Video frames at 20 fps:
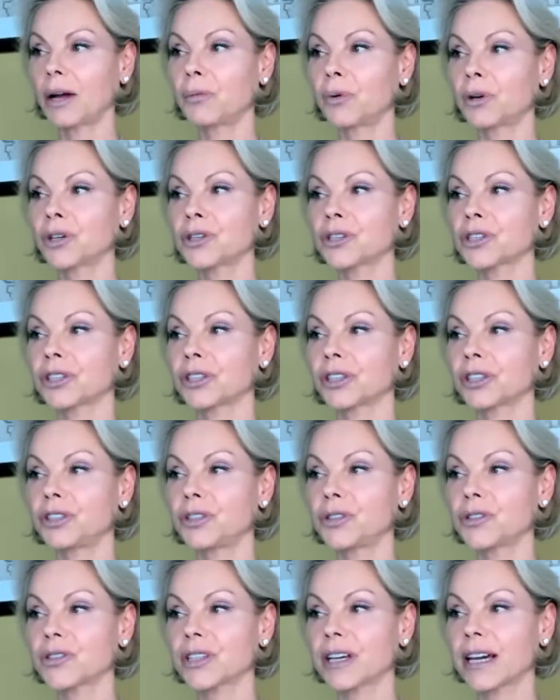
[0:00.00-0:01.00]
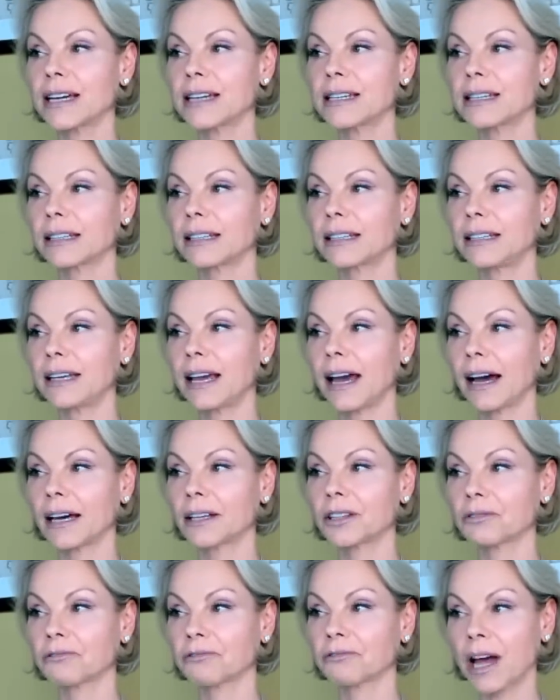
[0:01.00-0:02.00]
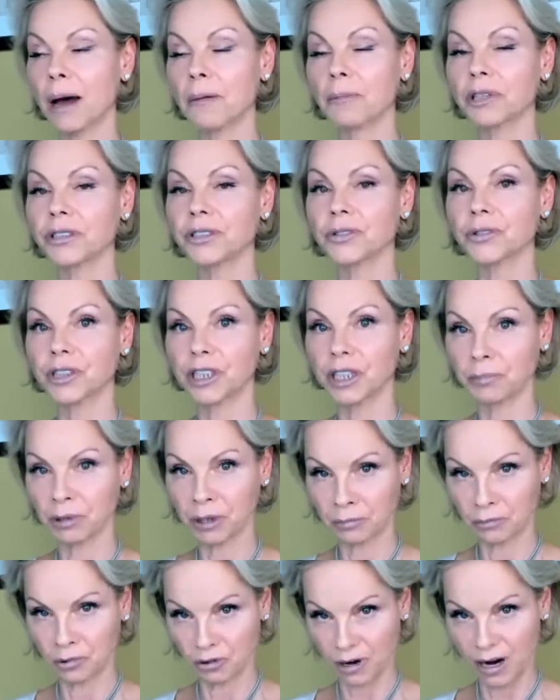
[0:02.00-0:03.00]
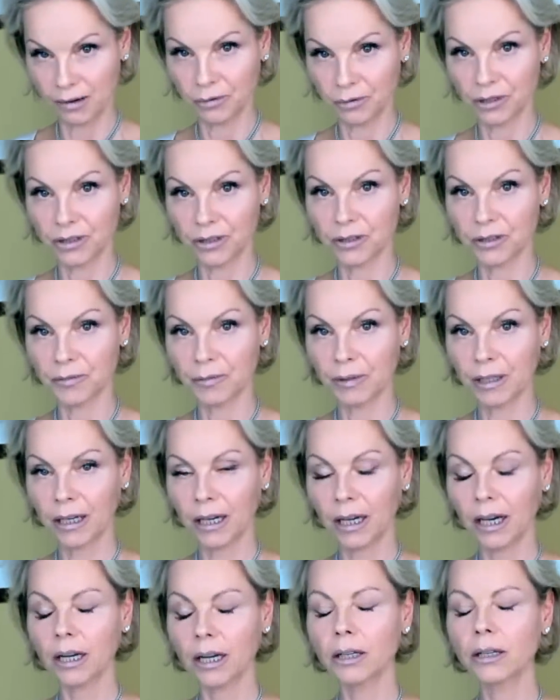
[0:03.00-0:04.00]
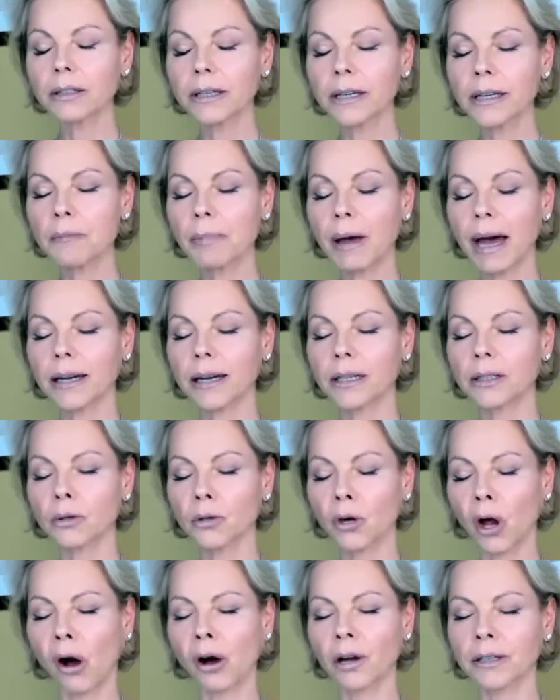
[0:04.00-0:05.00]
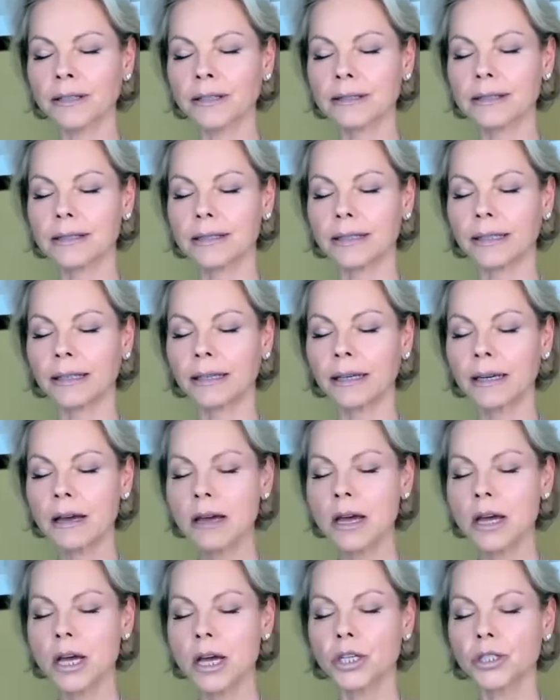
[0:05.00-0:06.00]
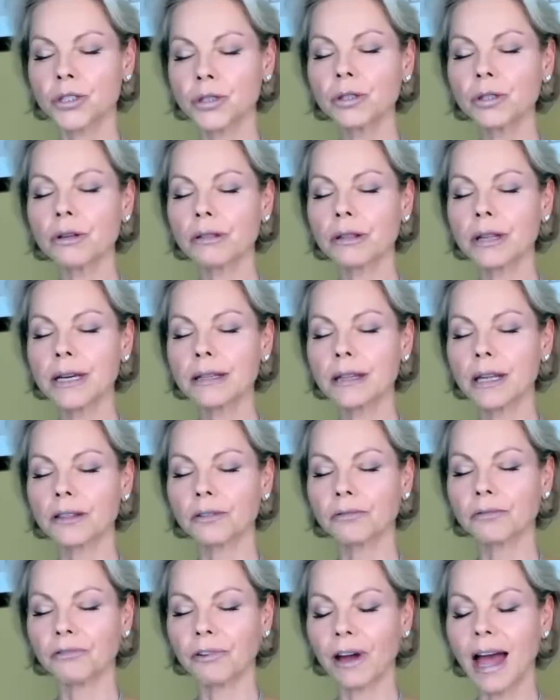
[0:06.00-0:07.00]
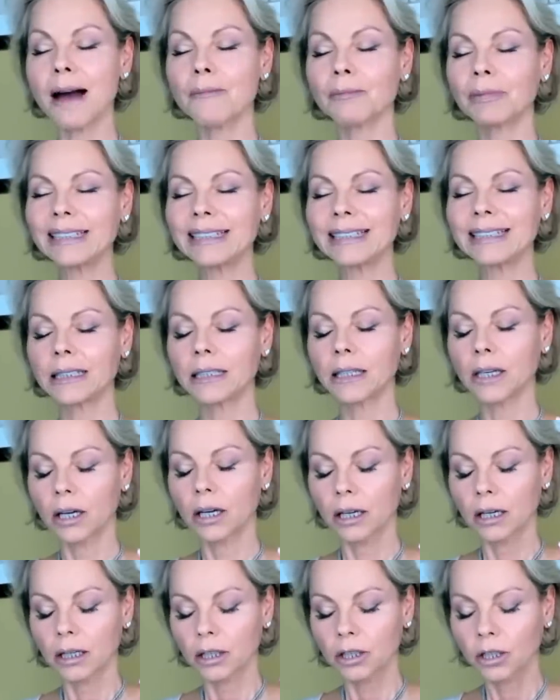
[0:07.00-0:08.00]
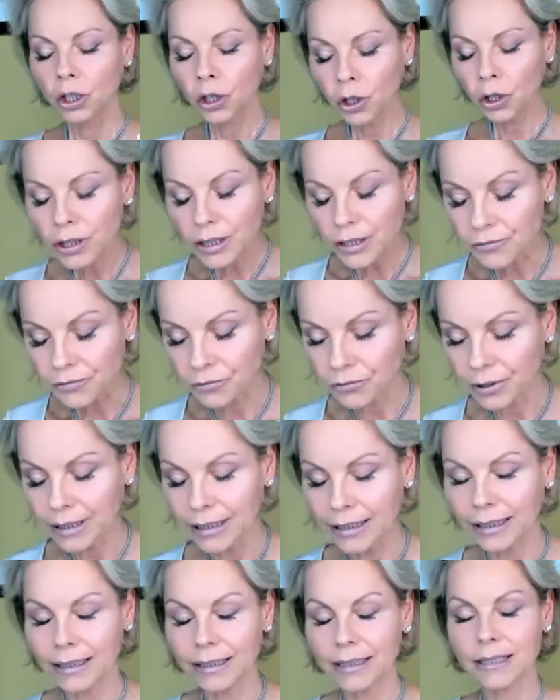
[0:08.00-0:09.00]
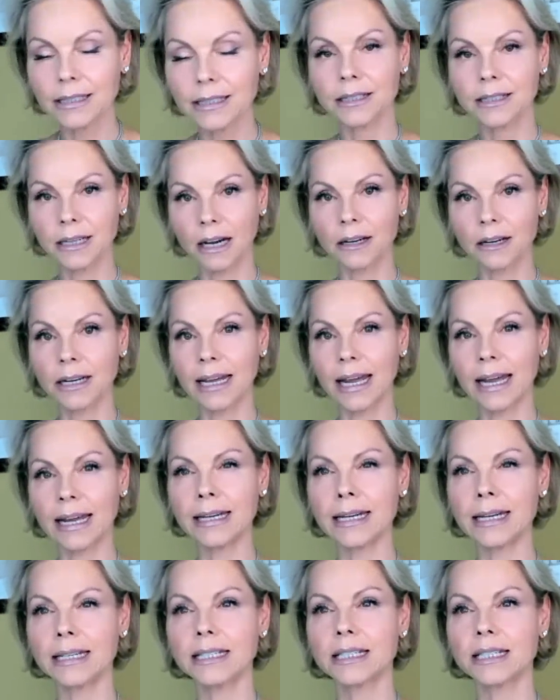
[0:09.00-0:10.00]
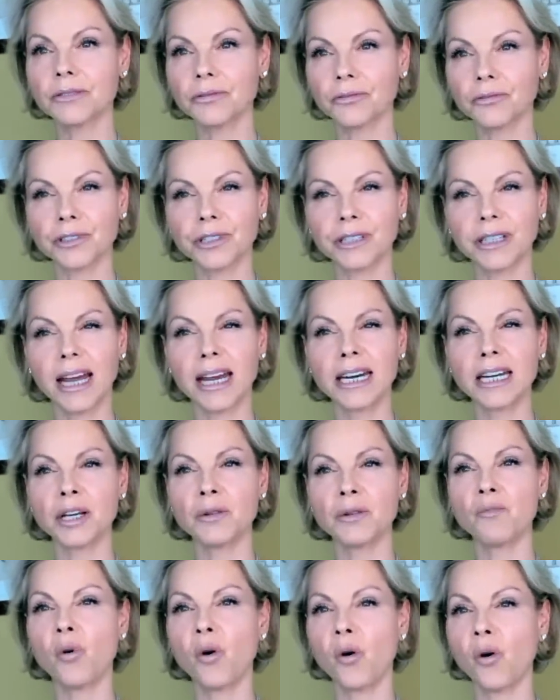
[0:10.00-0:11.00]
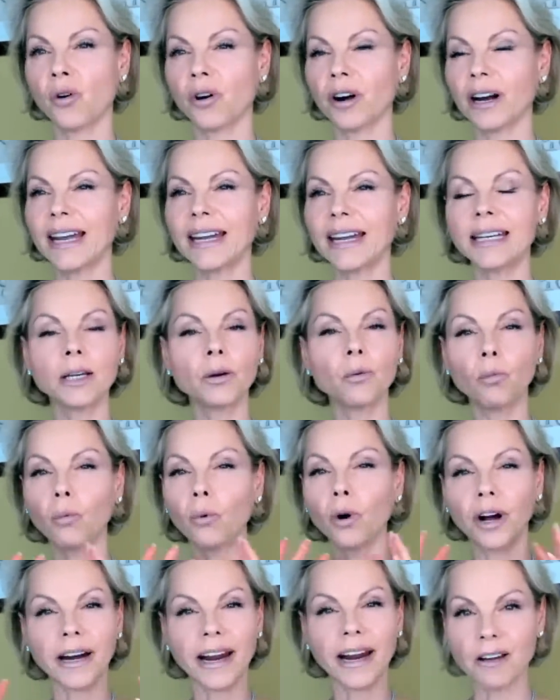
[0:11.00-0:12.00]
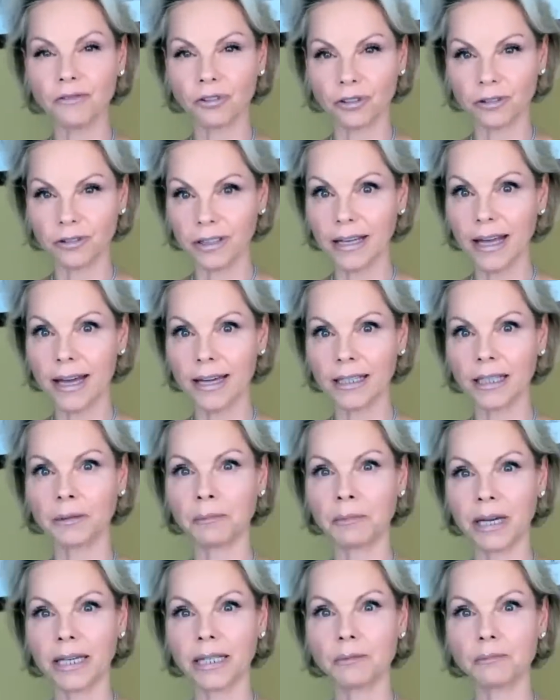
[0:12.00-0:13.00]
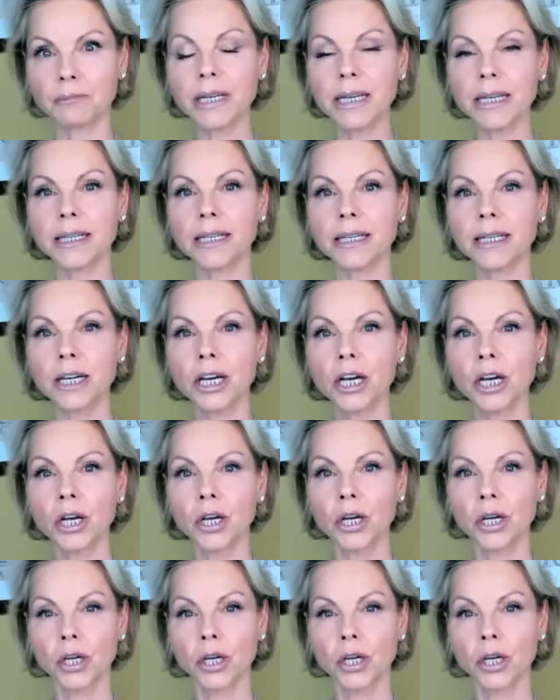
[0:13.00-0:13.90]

I wonder, you said he had the family to keep him grounded. Looking back in all honesty, do you think that the family could have really done any different, any more, any whatever the any may be,